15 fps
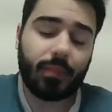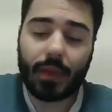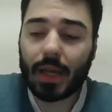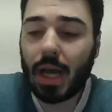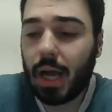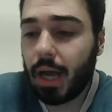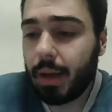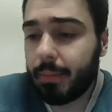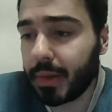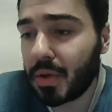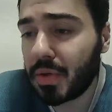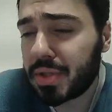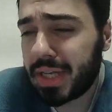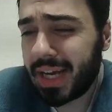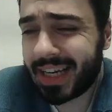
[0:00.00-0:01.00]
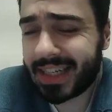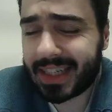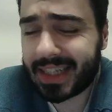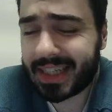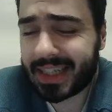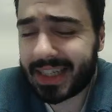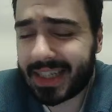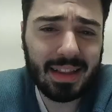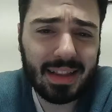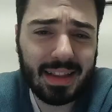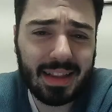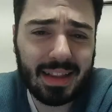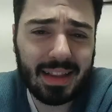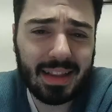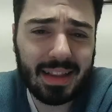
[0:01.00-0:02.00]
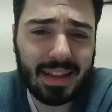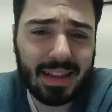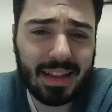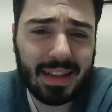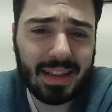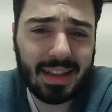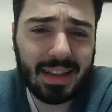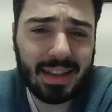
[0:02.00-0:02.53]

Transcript: BlueSky is kind of like the new Twitter,